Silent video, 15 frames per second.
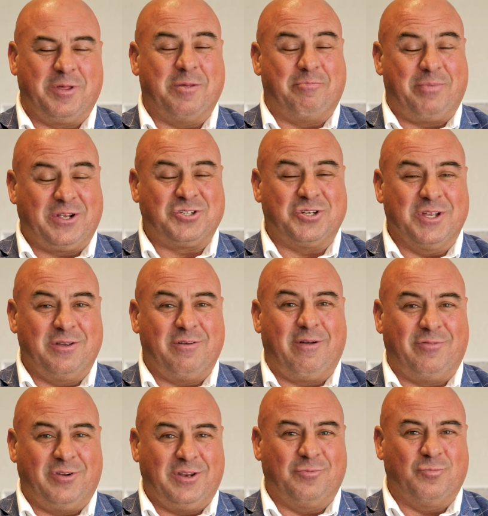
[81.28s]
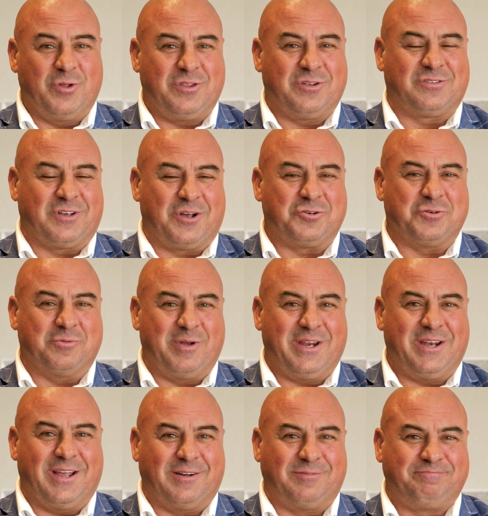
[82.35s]
be the best thing you ever did with your social
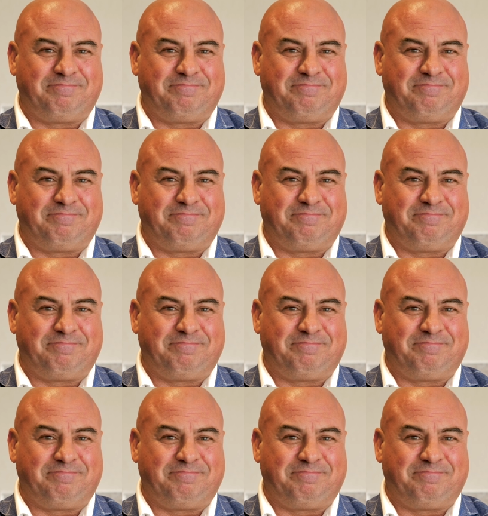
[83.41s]
media.